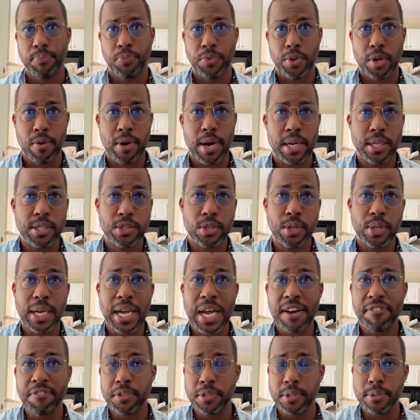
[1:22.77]
All right, so you
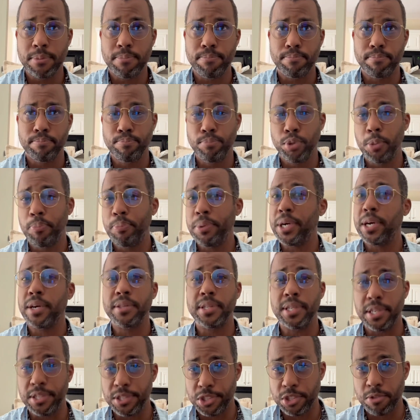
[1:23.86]
have to prepare
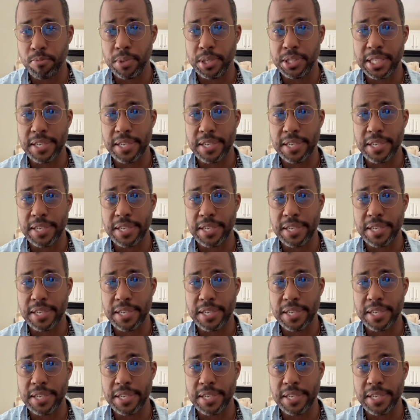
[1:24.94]
the instrument.